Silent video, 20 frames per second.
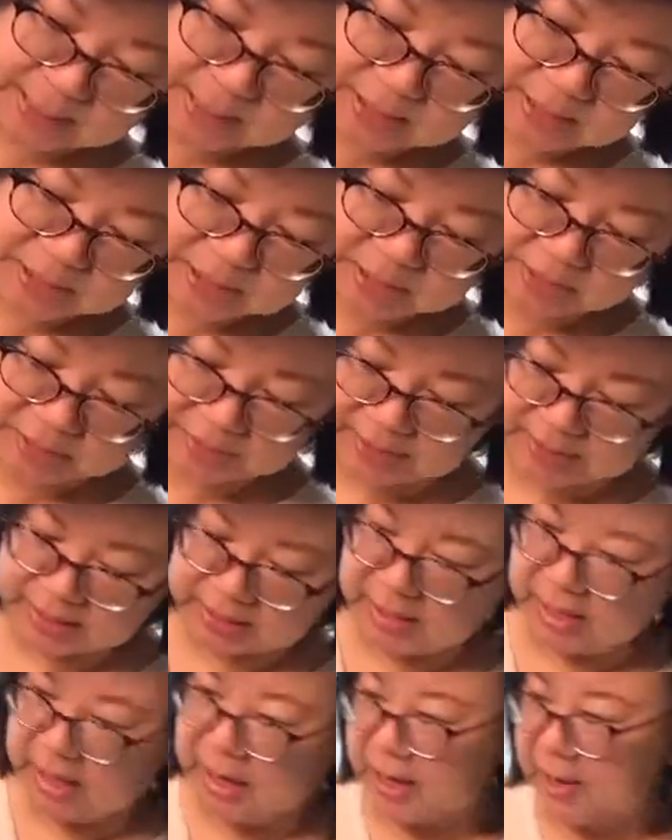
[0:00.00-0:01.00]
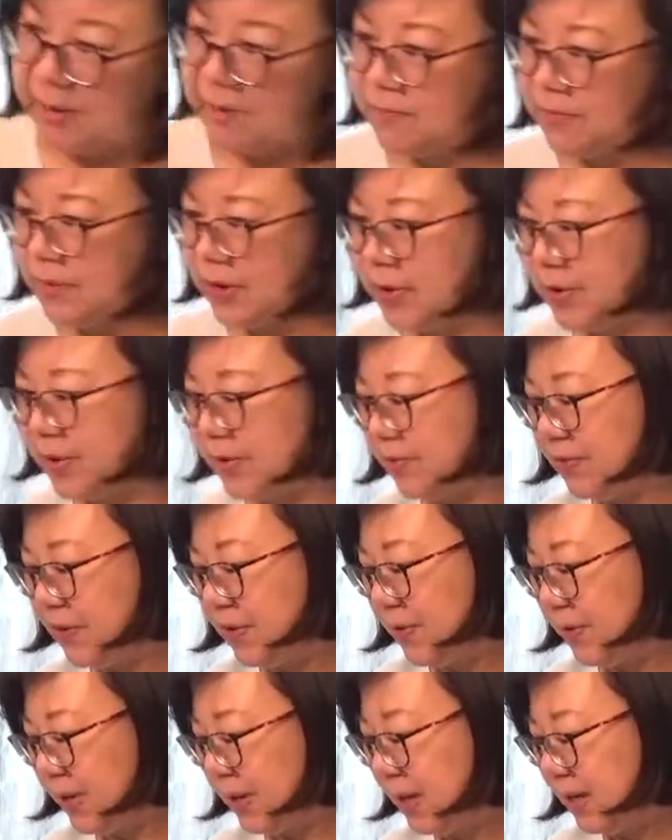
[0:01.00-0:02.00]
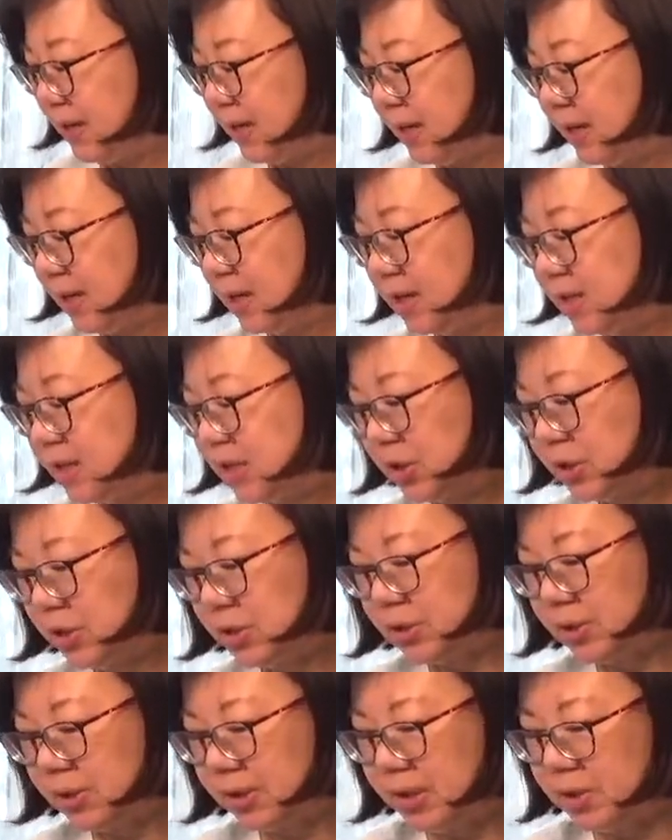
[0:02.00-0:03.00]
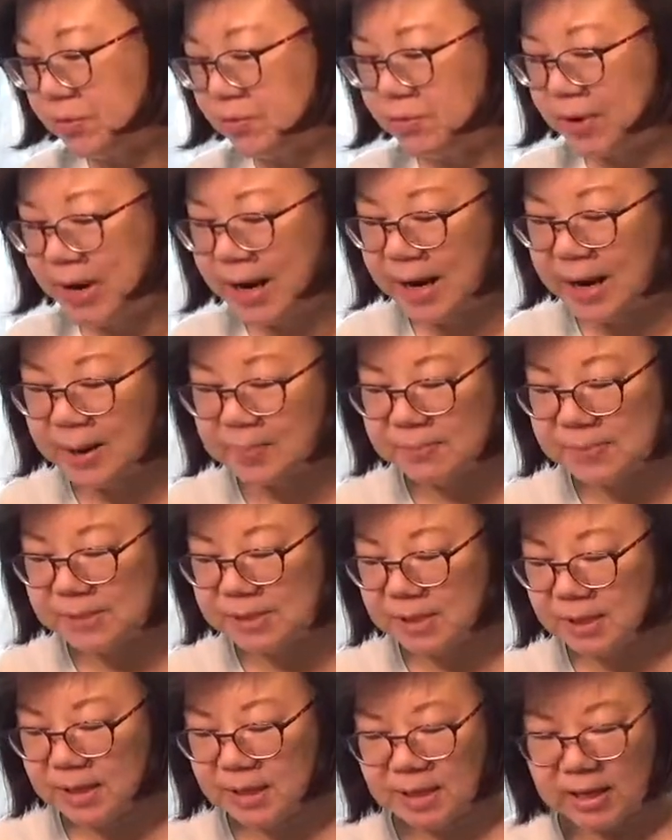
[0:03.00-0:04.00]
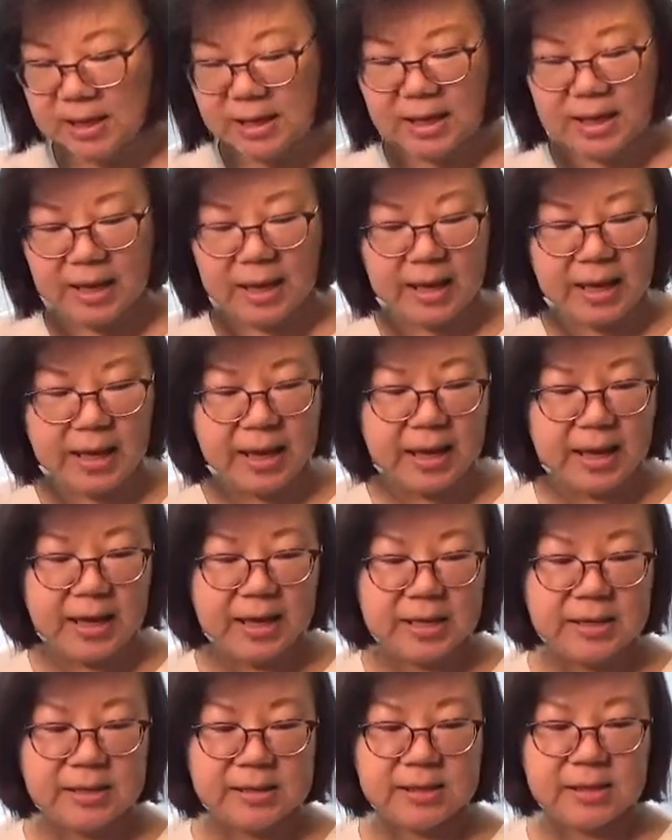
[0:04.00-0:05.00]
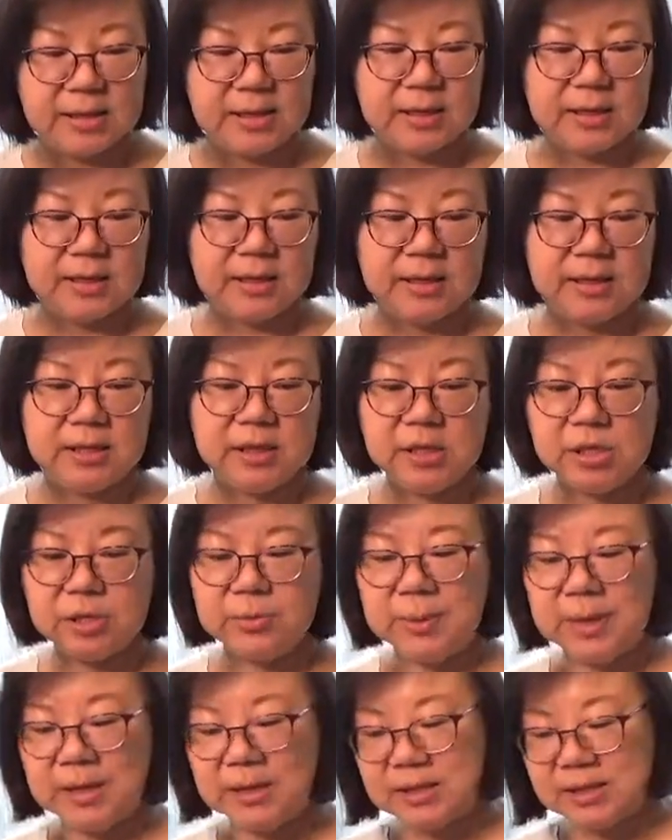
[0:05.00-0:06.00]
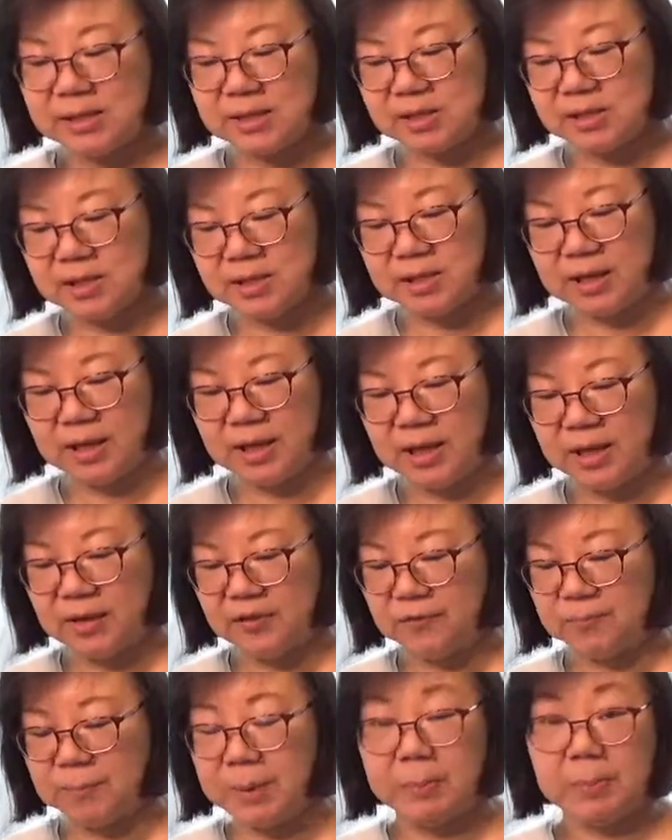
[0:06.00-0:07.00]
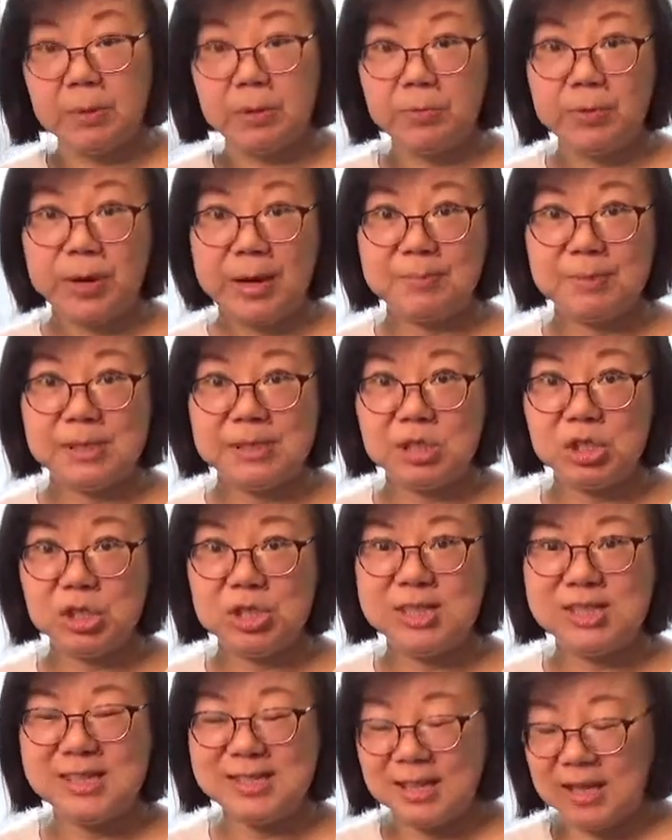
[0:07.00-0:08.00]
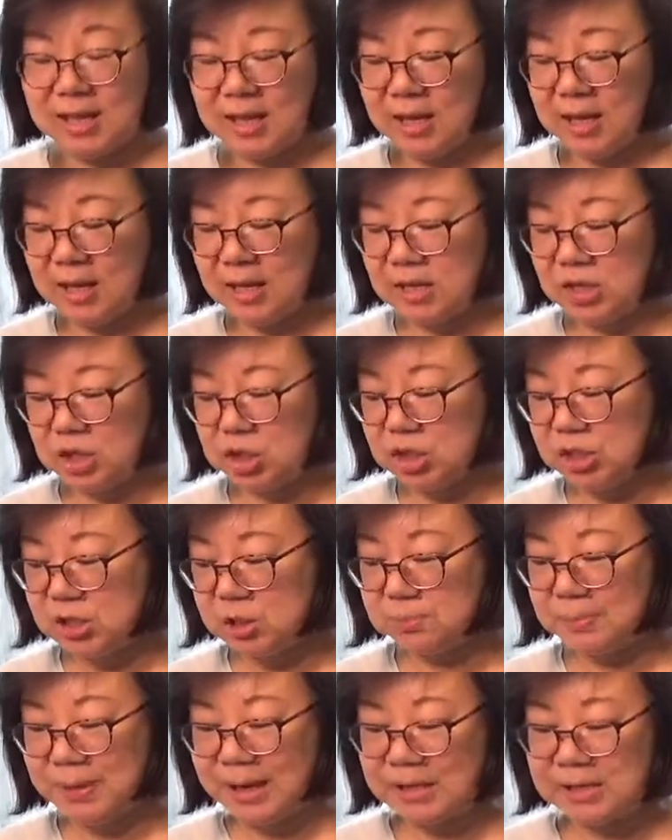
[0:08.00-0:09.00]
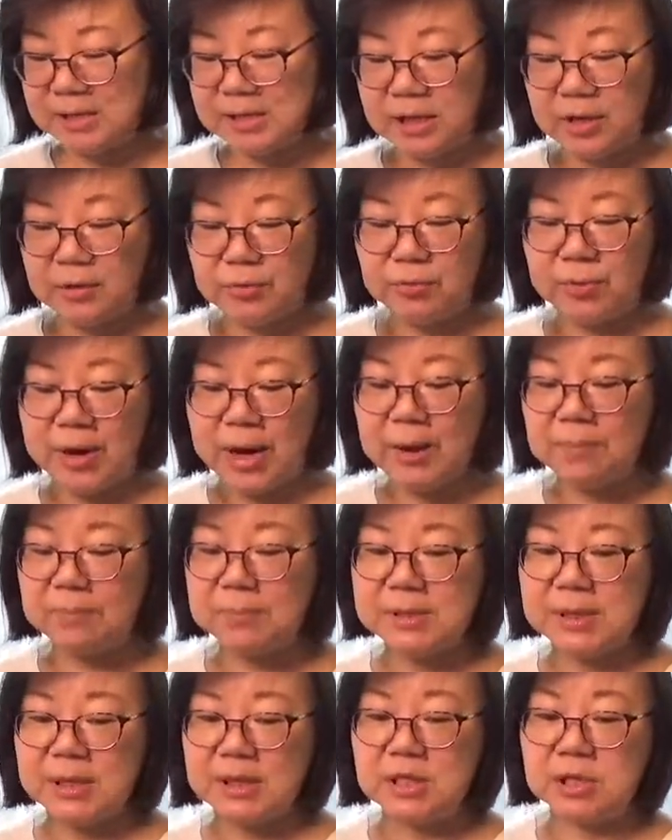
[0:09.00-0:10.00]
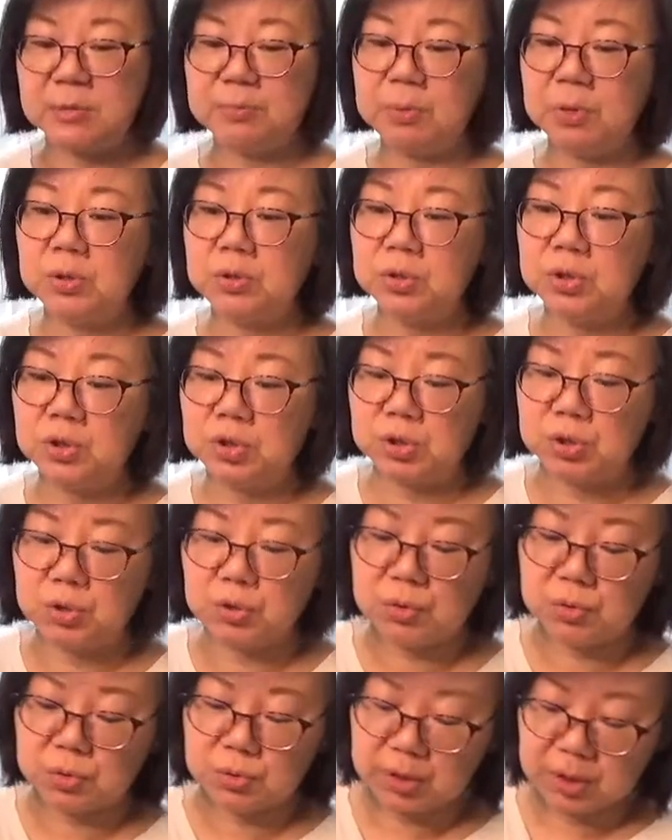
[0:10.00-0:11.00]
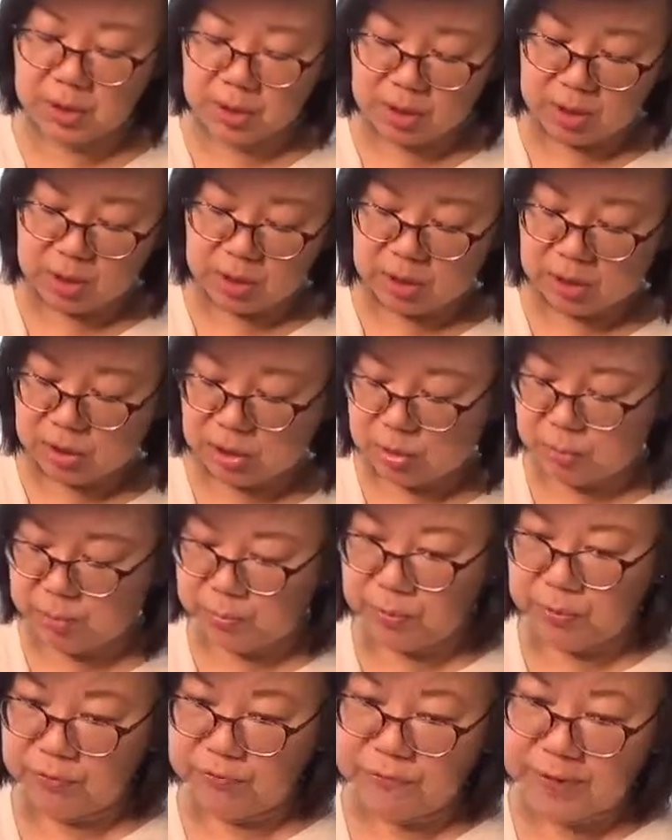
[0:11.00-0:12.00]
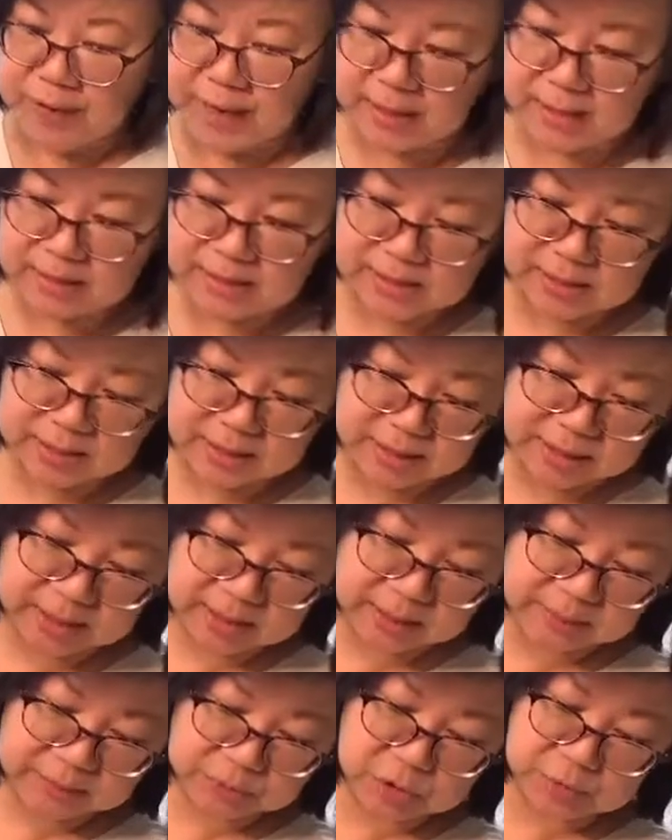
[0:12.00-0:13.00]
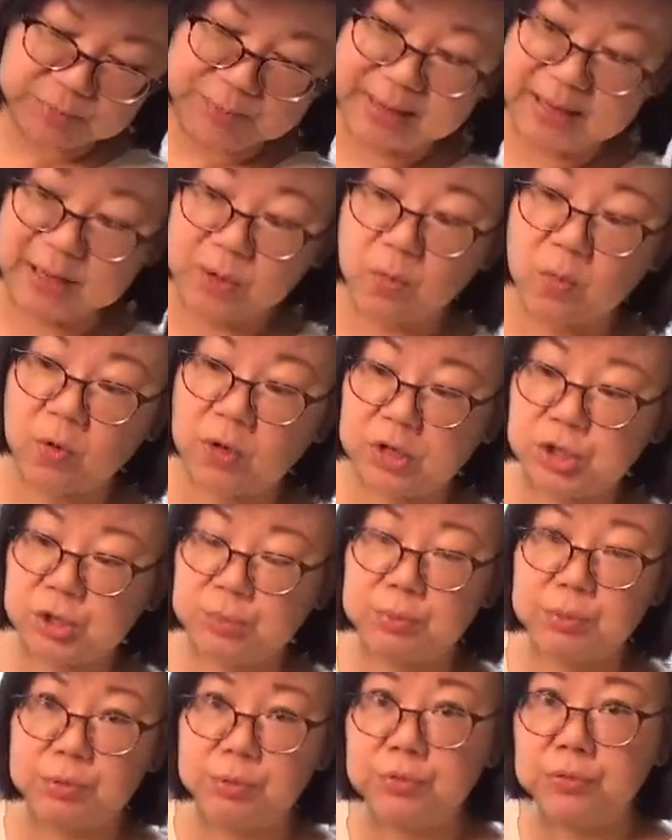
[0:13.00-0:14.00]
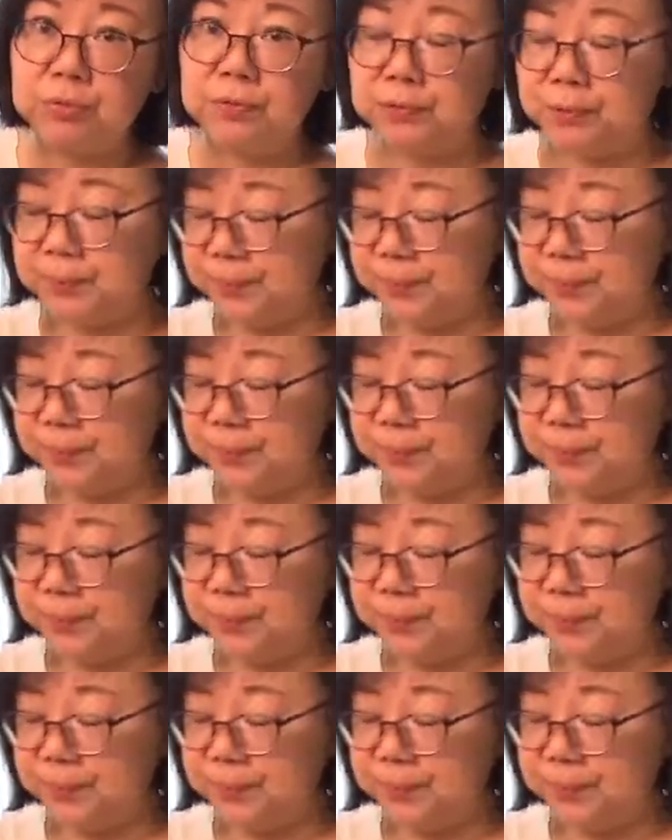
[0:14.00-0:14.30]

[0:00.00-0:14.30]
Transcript: So it came very securely wrapped, and this one does not have bubble wrap. It's just plastic wrapped. I'm supposed to prevent to make it waterproof.